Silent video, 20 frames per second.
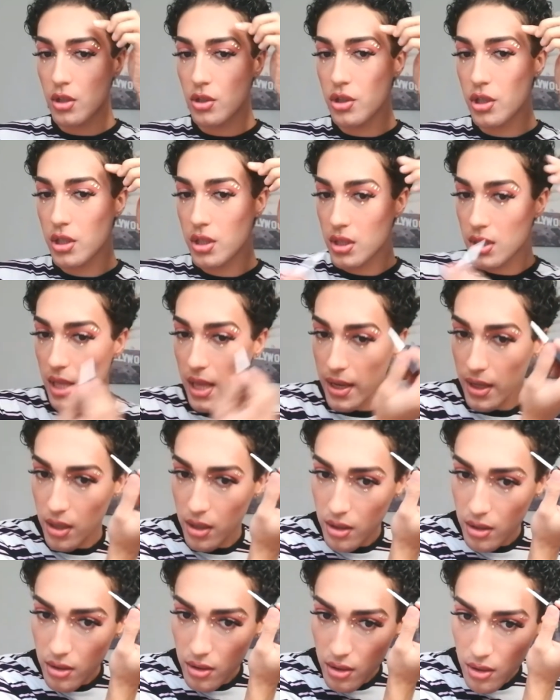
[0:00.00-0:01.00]
Just
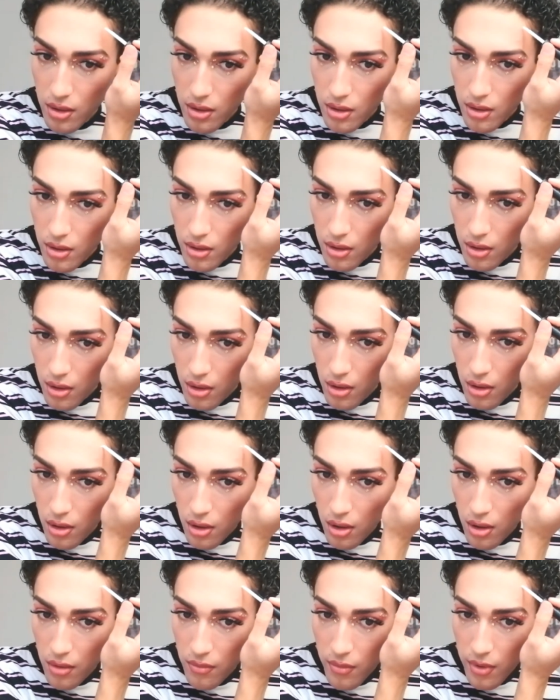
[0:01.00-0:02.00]
like
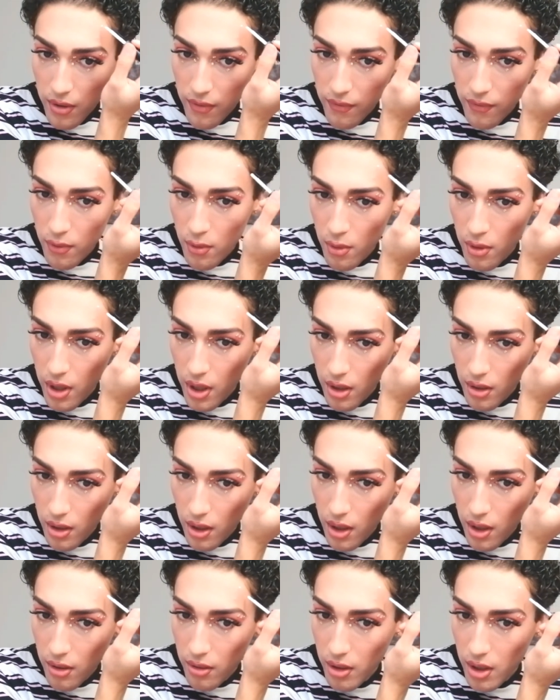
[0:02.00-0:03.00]
on my
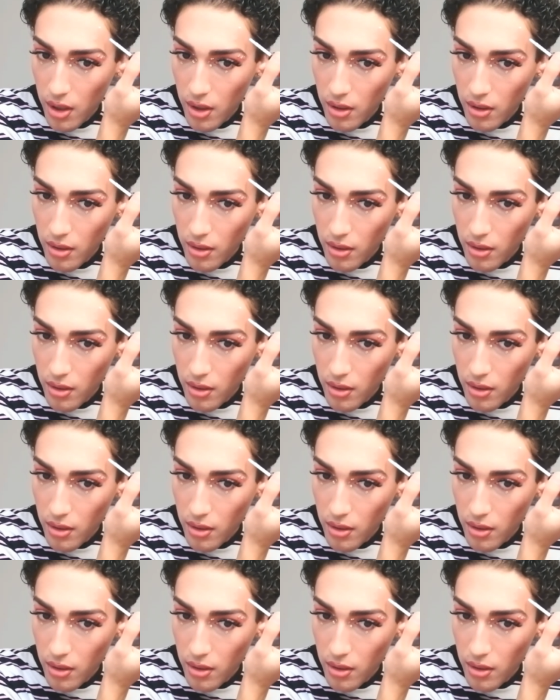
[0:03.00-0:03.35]
forehead area.